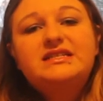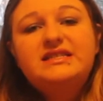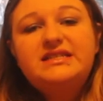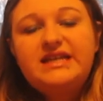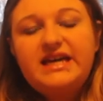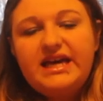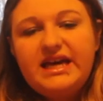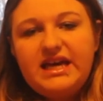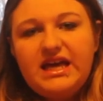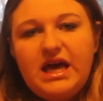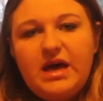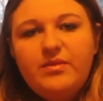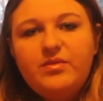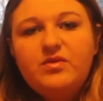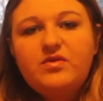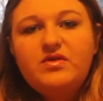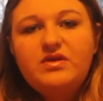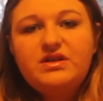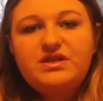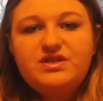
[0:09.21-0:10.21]
Today
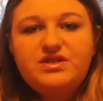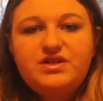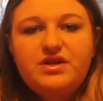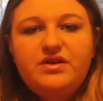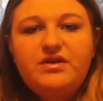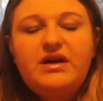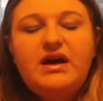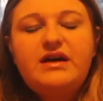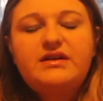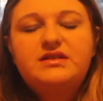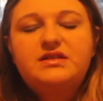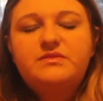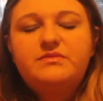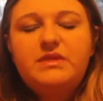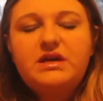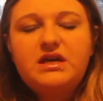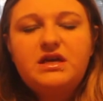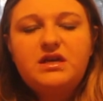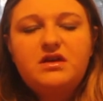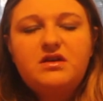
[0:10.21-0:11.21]
I'm going to show you how to
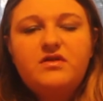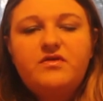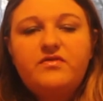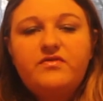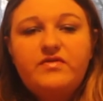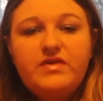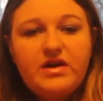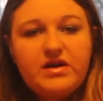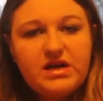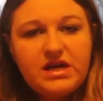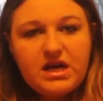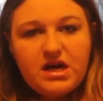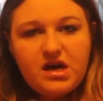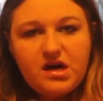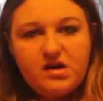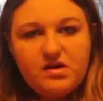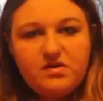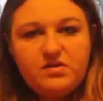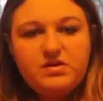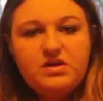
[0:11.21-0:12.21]
make your very
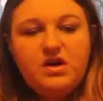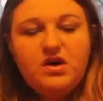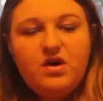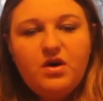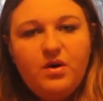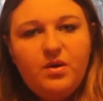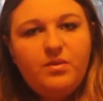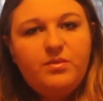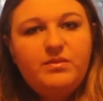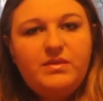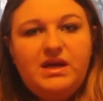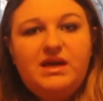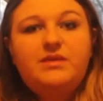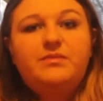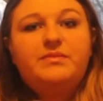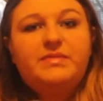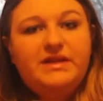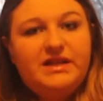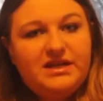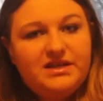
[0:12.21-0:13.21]
own
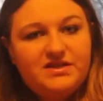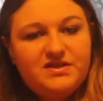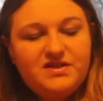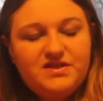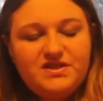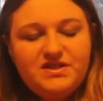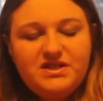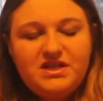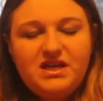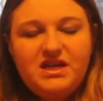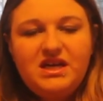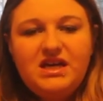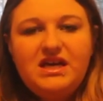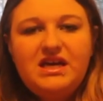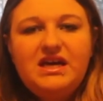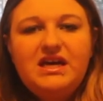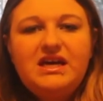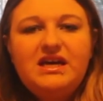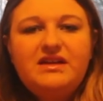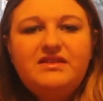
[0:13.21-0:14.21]
homemade blush.
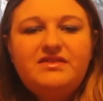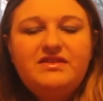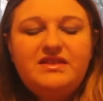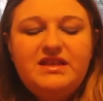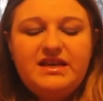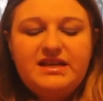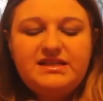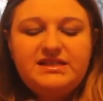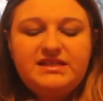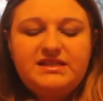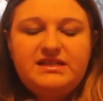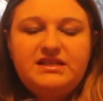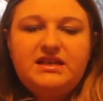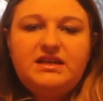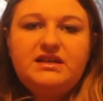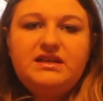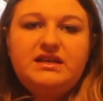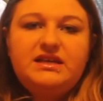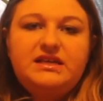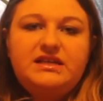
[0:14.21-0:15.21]
This
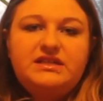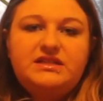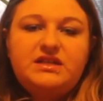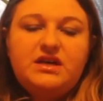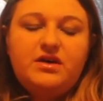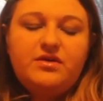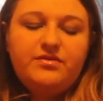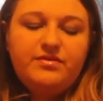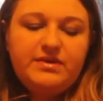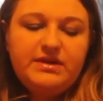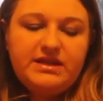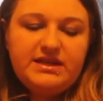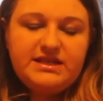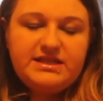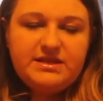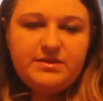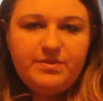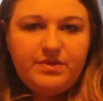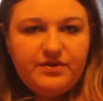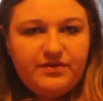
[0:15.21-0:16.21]
is a really
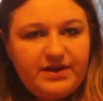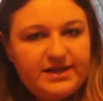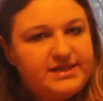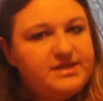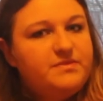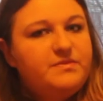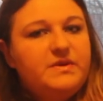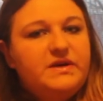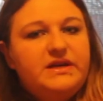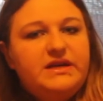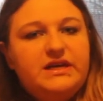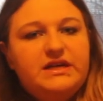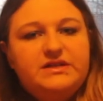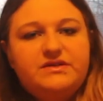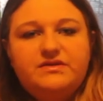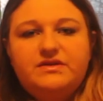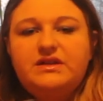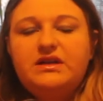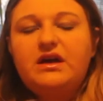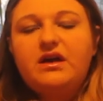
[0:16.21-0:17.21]
simple recipe.
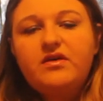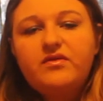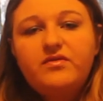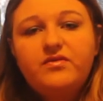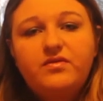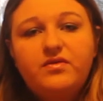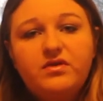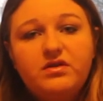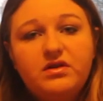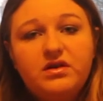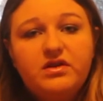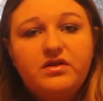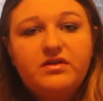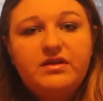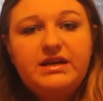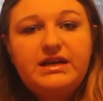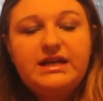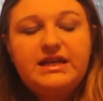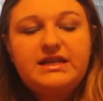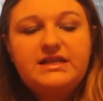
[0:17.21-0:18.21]
It's only got four
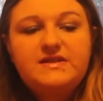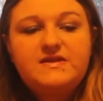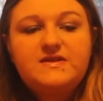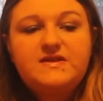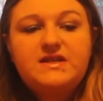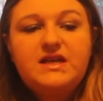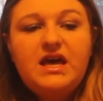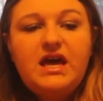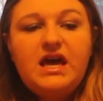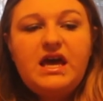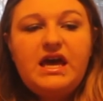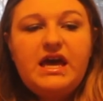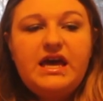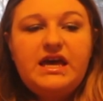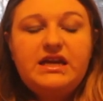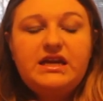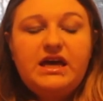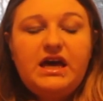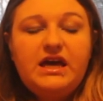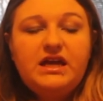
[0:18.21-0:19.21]
ingredients
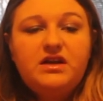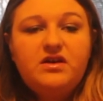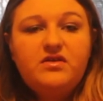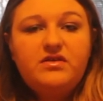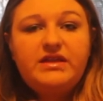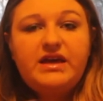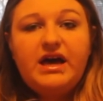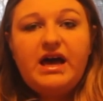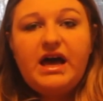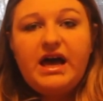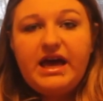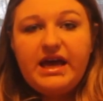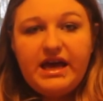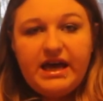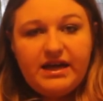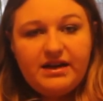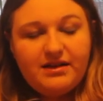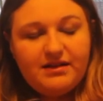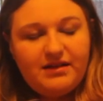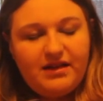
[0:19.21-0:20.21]
and I know that I
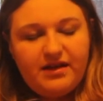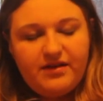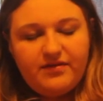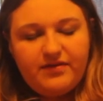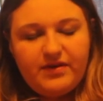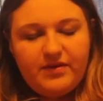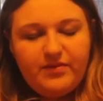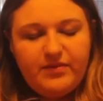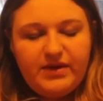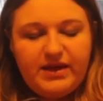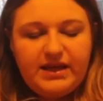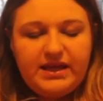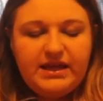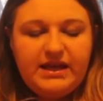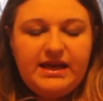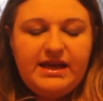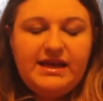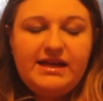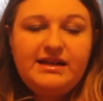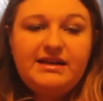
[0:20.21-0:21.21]
had a love of
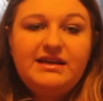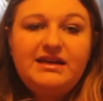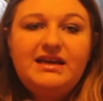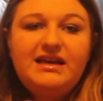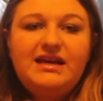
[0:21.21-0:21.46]
making it.